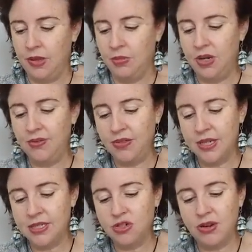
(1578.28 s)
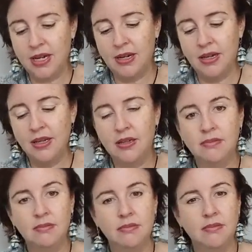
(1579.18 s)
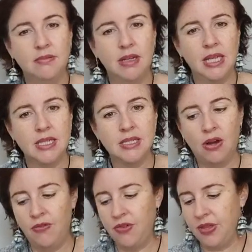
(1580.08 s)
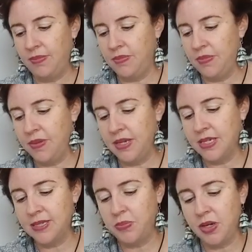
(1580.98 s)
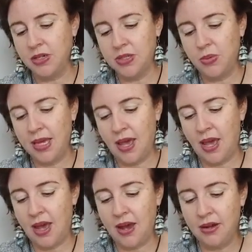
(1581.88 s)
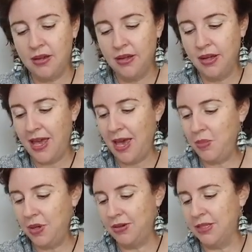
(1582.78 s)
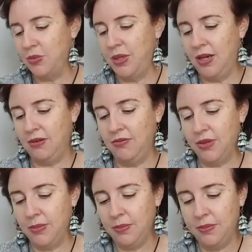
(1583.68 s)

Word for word: But if they're struggling, let's offer them this because we care and because we love them.